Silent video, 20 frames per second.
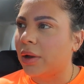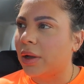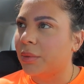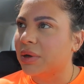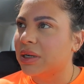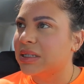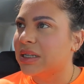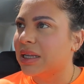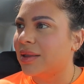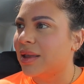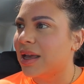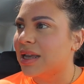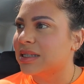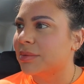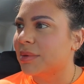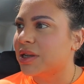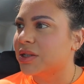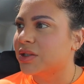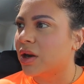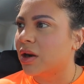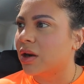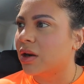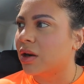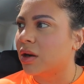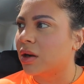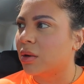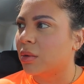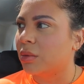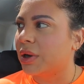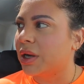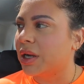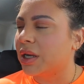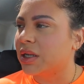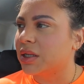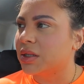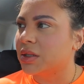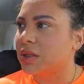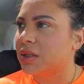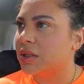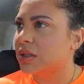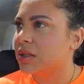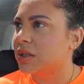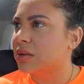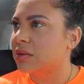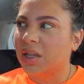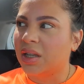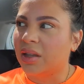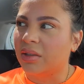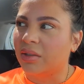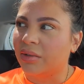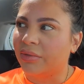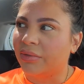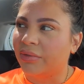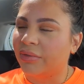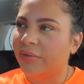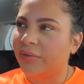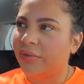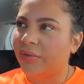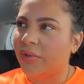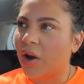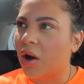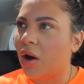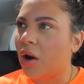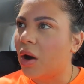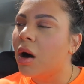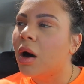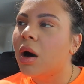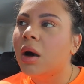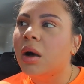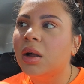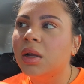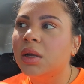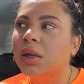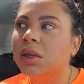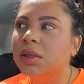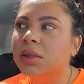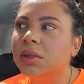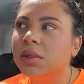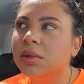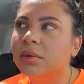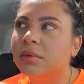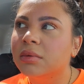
I want to say the last time I saw her was in the fall,